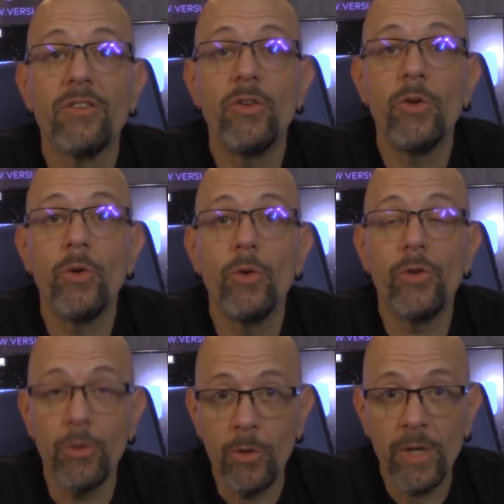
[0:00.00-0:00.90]
to
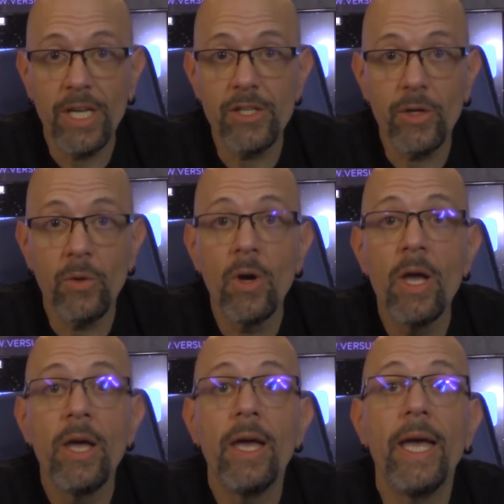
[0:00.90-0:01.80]
doing what I do
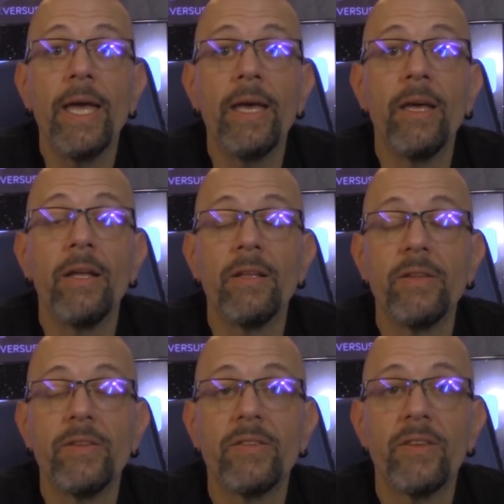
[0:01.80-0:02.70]

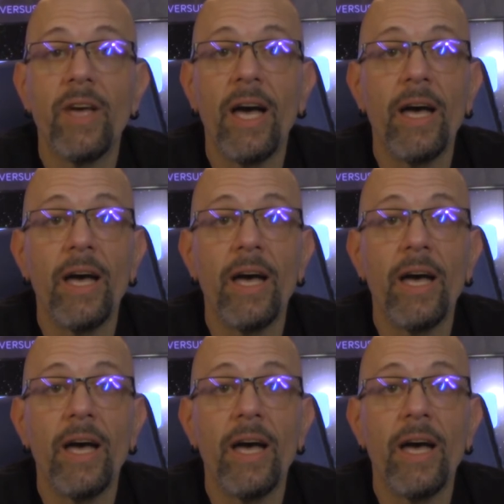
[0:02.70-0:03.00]
and